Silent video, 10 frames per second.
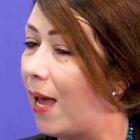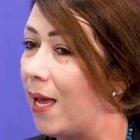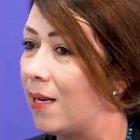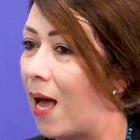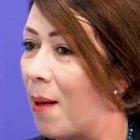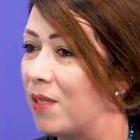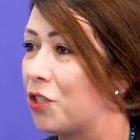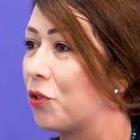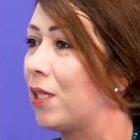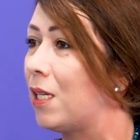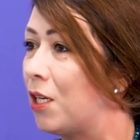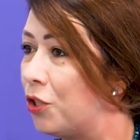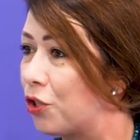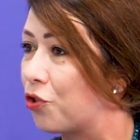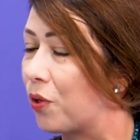And the drilling
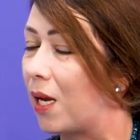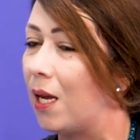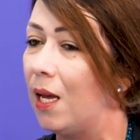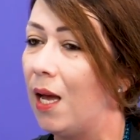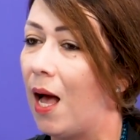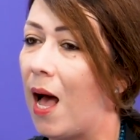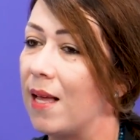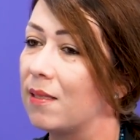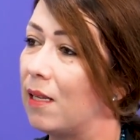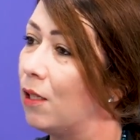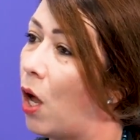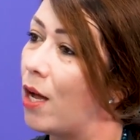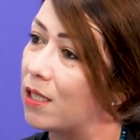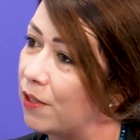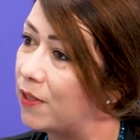industry has
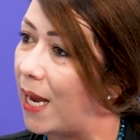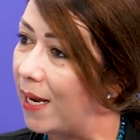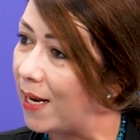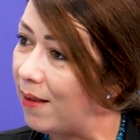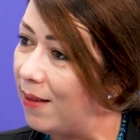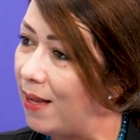lots of data,